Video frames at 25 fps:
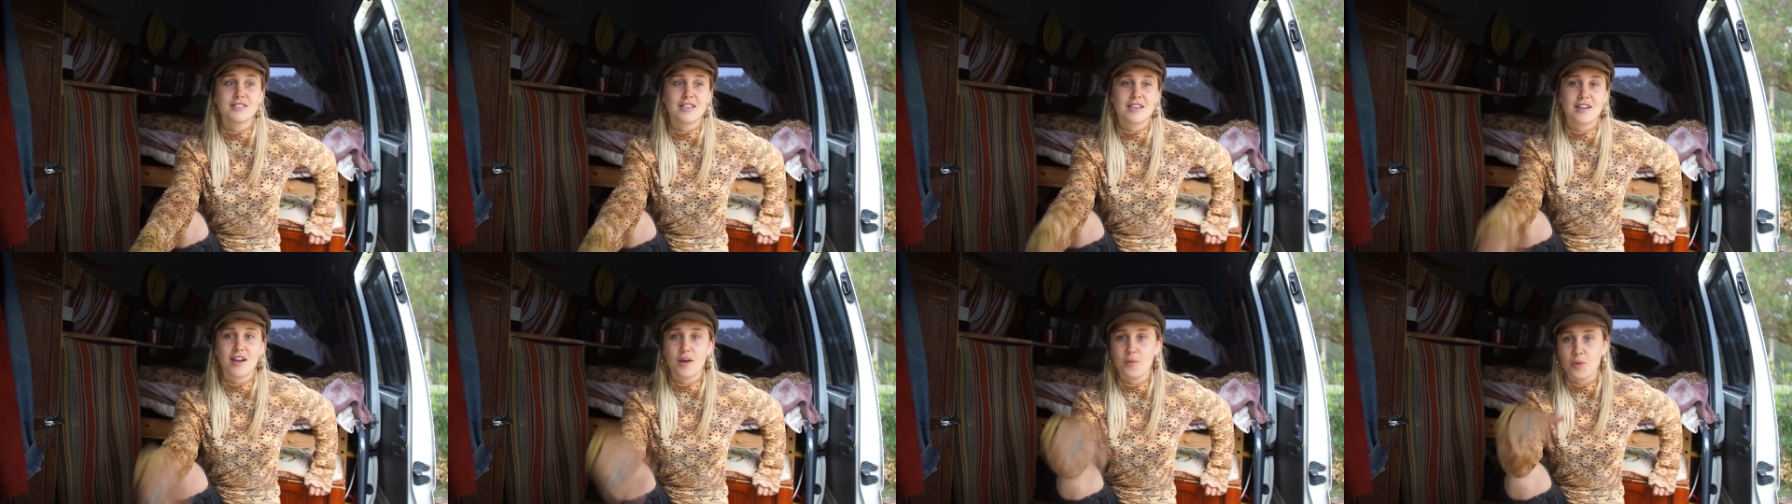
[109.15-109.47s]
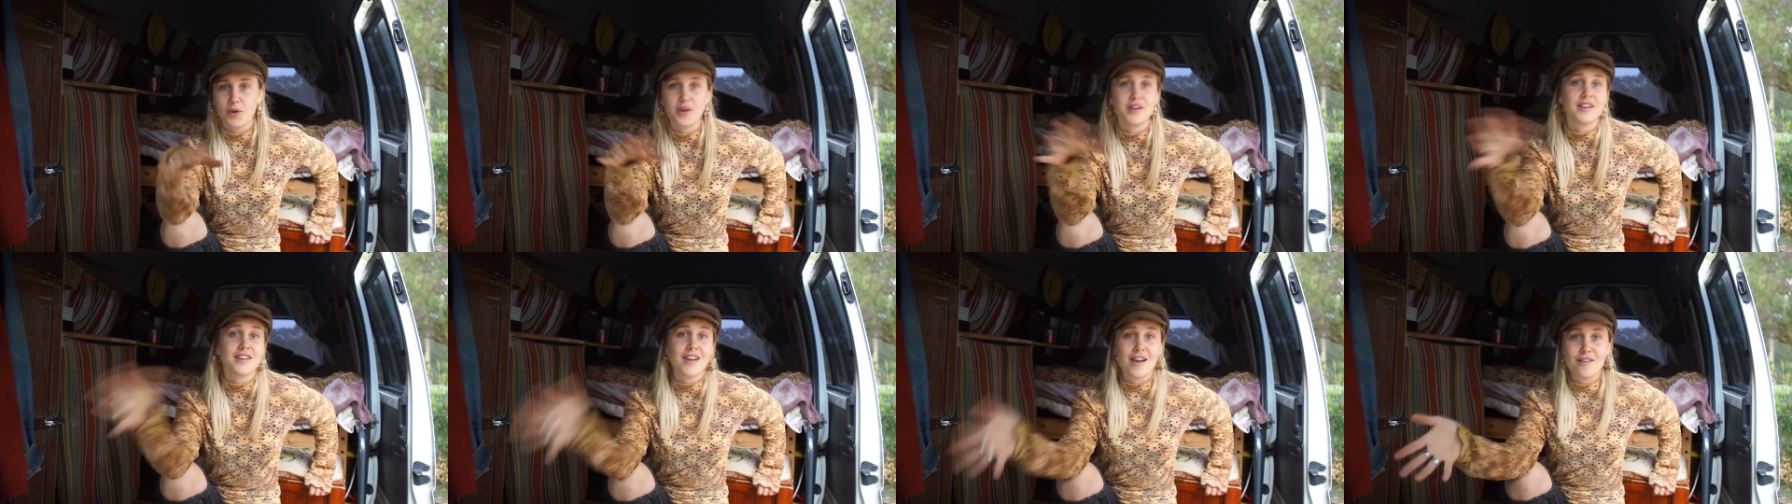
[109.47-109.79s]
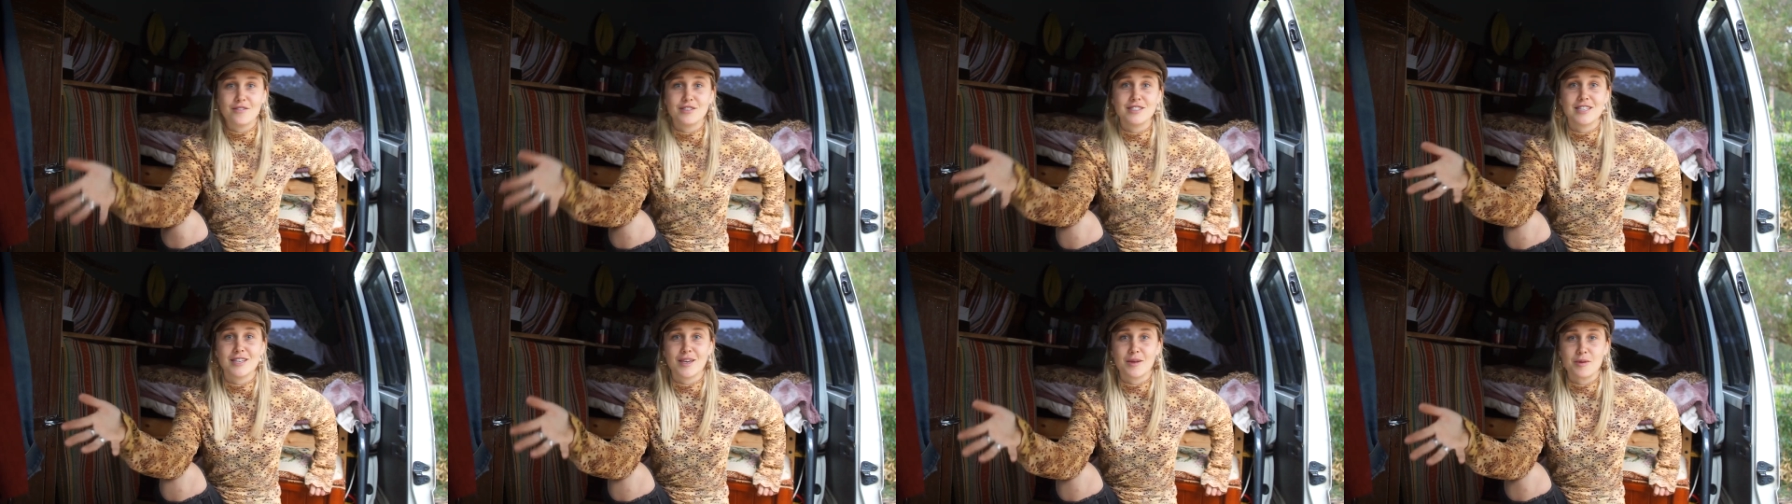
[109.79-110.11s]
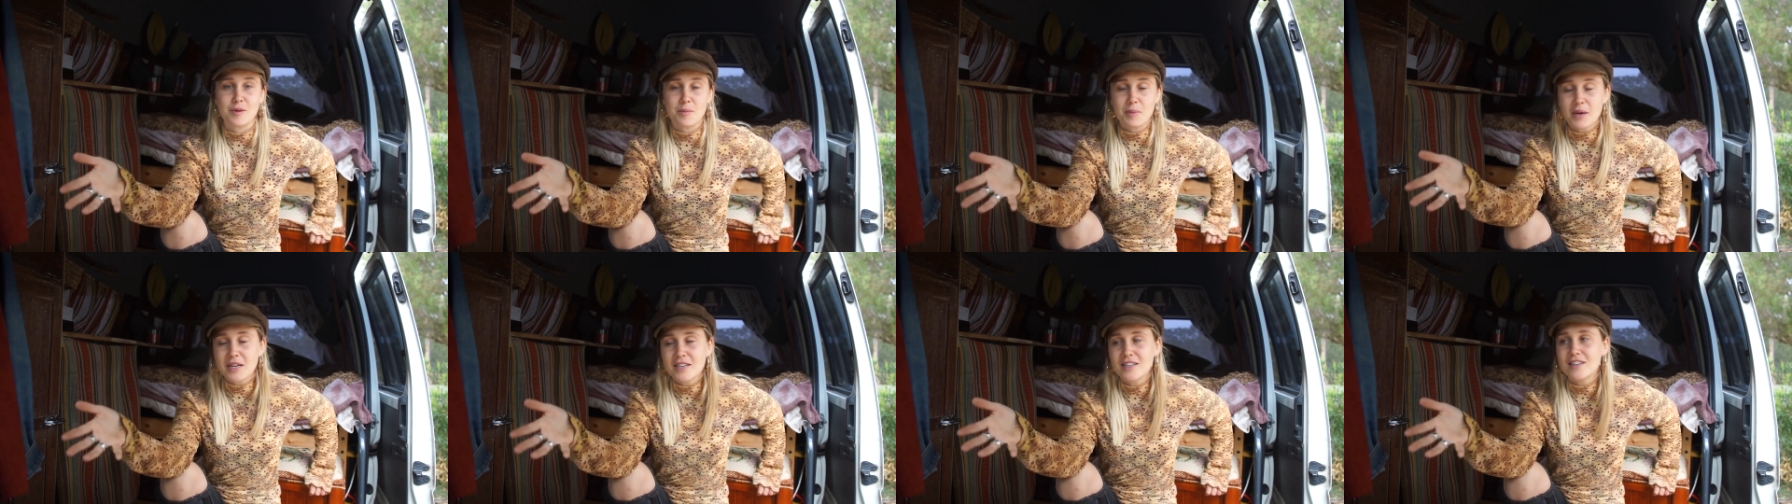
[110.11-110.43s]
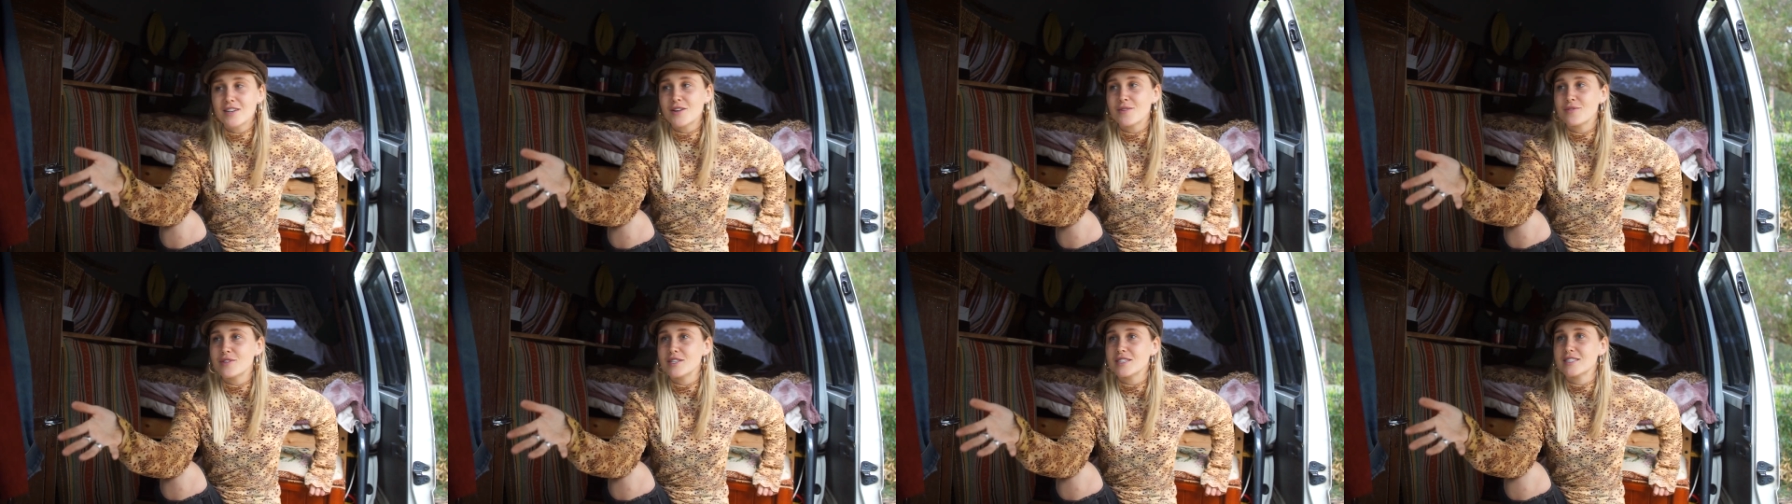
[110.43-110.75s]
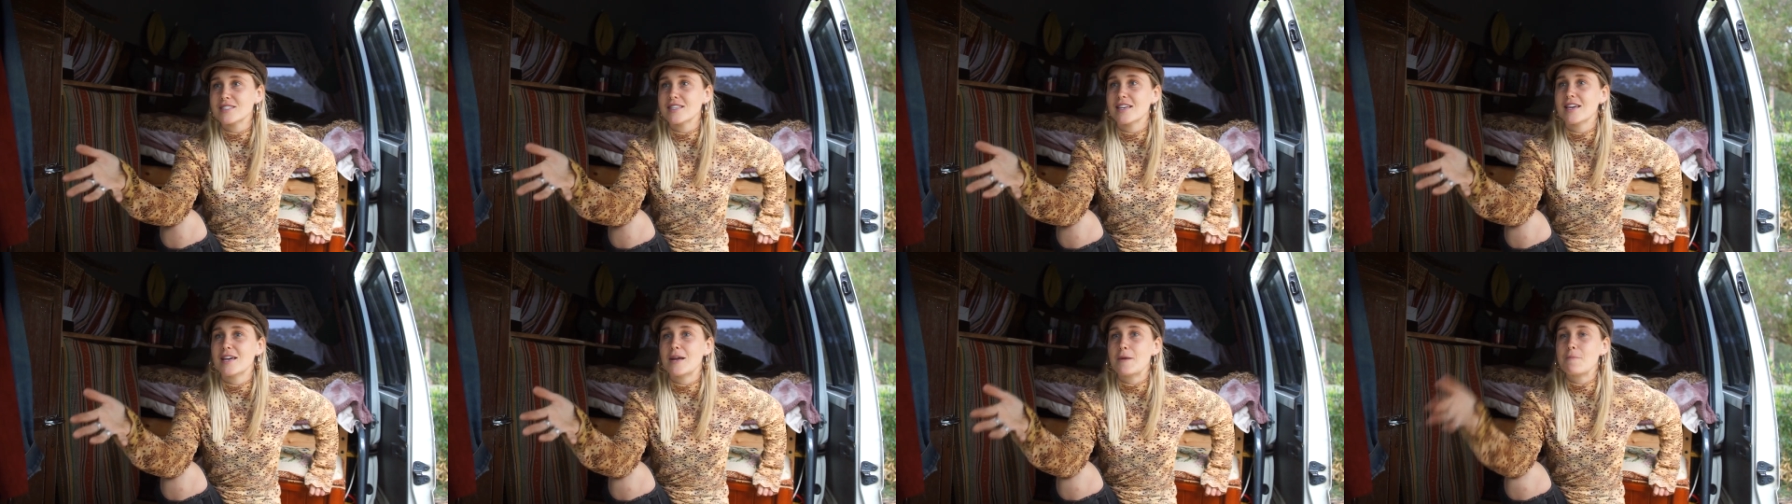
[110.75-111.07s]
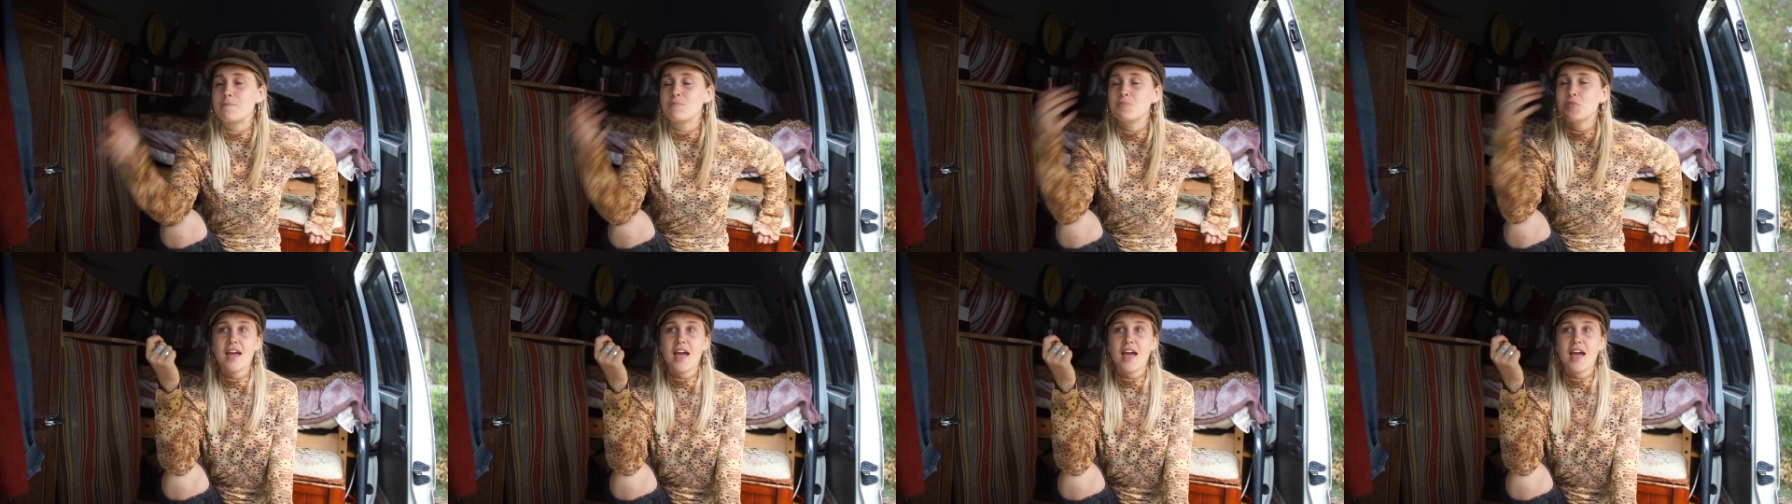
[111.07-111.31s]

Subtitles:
and I wanted to have a second opinion, obviously.